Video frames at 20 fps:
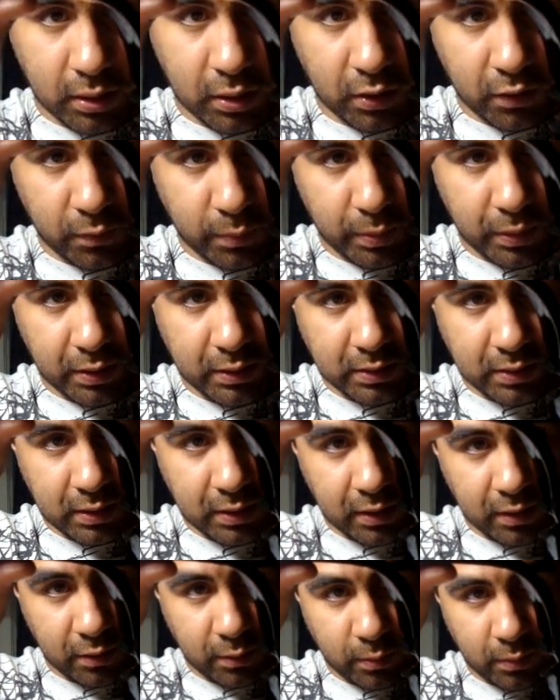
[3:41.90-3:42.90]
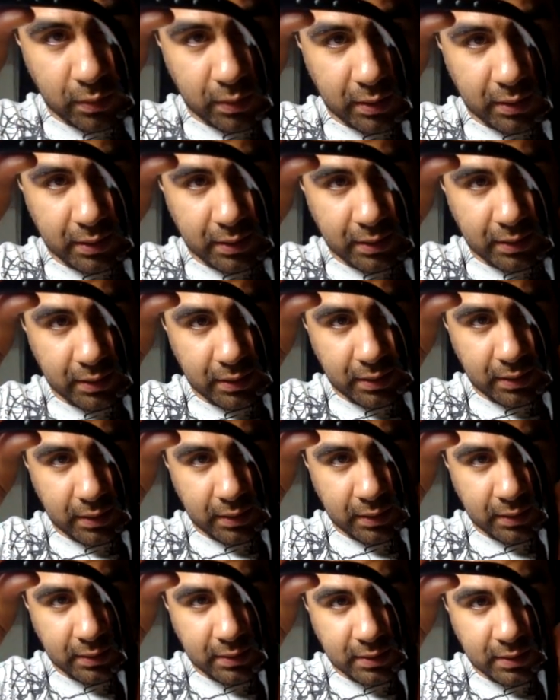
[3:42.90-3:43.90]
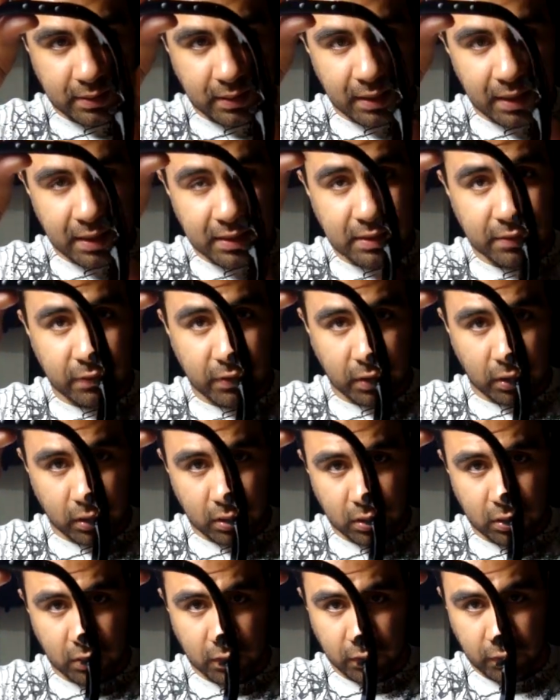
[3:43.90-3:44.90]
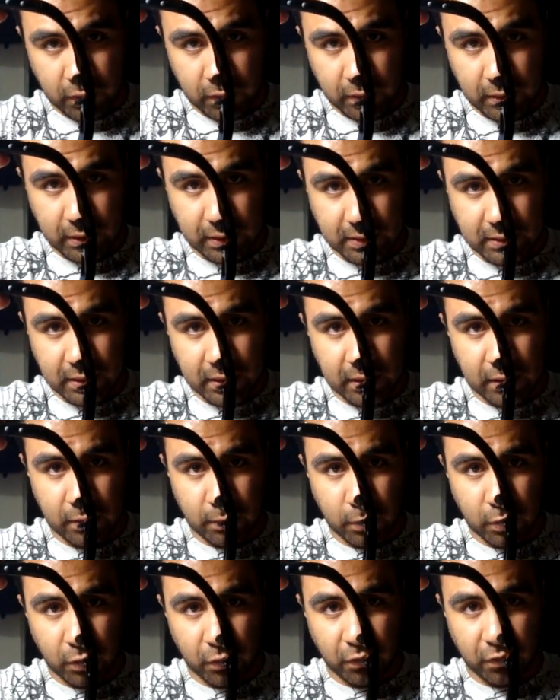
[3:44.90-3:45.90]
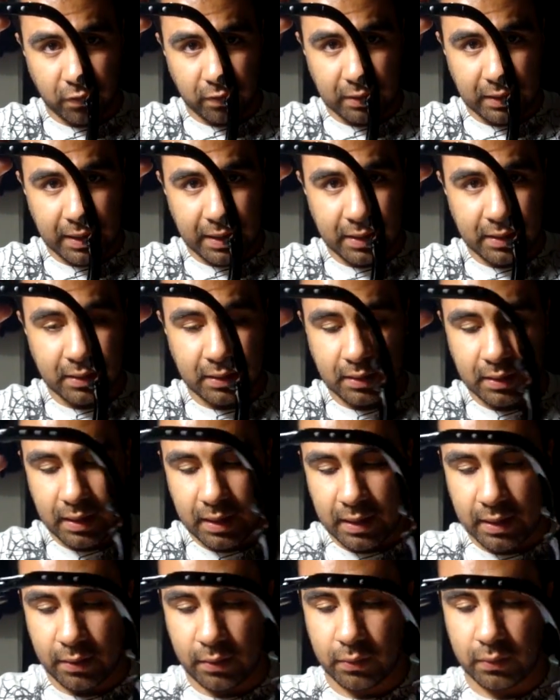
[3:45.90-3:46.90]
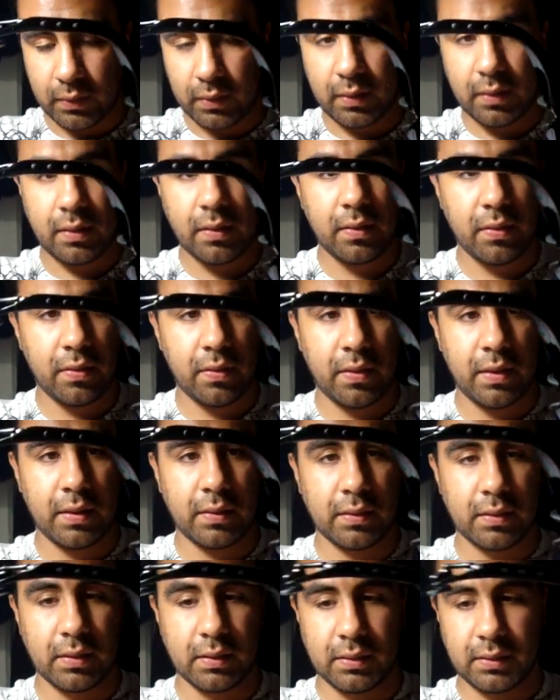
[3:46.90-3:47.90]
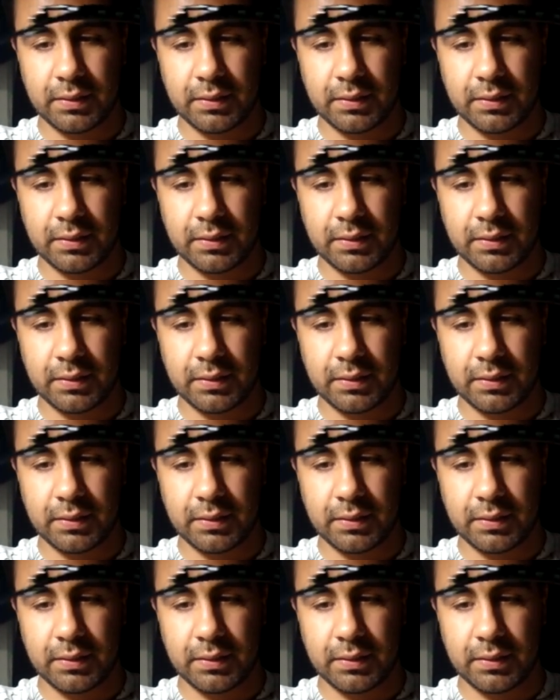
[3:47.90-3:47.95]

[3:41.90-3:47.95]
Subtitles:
curve, but it's less of a curve. It's a little more flattened out than